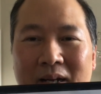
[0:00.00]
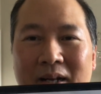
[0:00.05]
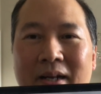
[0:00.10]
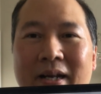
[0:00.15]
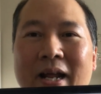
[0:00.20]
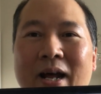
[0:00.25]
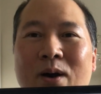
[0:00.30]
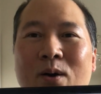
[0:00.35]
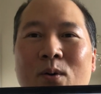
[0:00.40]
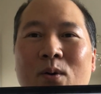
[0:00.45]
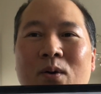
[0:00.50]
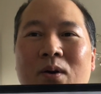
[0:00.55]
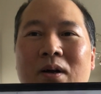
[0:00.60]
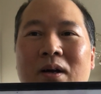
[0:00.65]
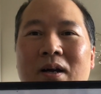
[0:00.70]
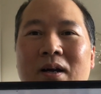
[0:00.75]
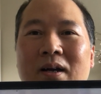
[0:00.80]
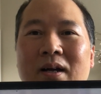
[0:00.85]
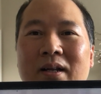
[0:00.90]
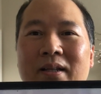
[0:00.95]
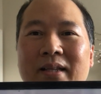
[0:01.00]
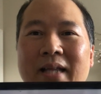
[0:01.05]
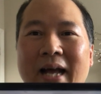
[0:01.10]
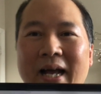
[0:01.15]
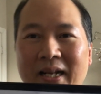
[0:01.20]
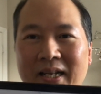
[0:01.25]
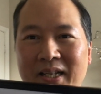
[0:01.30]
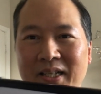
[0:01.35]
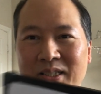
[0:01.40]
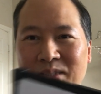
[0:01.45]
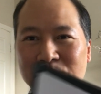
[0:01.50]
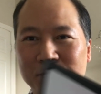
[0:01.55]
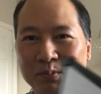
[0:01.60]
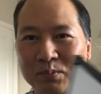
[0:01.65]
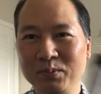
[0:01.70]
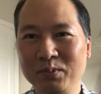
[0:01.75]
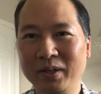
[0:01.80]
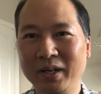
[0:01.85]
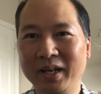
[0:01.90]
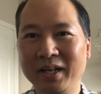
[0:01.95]
Now, that is
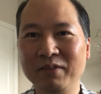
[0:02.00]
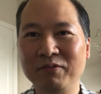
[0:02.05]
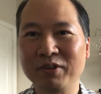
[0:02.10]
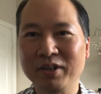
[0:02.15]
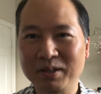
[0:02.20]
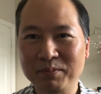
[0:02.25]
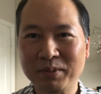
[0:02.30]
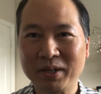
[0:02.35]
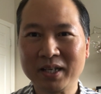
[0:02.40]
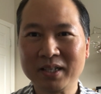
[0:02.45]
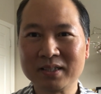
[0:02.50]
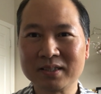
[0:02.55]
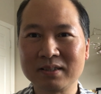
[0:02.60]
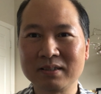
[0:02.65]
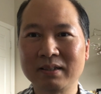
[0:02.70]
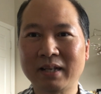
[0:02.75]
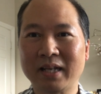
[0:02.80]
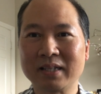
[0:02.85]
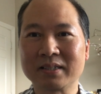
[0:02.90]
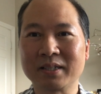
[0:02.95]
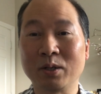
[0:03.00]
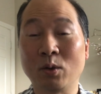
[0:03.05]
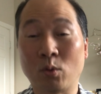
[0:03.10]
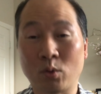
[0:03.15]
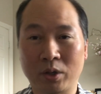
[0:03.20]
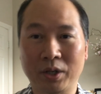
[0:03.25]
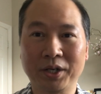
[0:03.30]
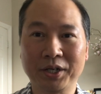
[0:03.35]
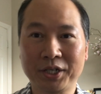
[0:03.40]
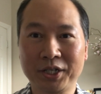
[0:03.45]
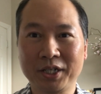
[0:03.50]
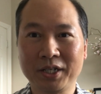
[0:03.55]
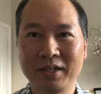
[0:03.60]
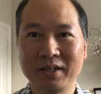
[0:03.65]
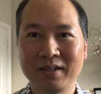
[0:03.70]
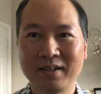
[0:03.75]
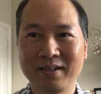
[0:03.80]
in Vietnamese, that's an orange.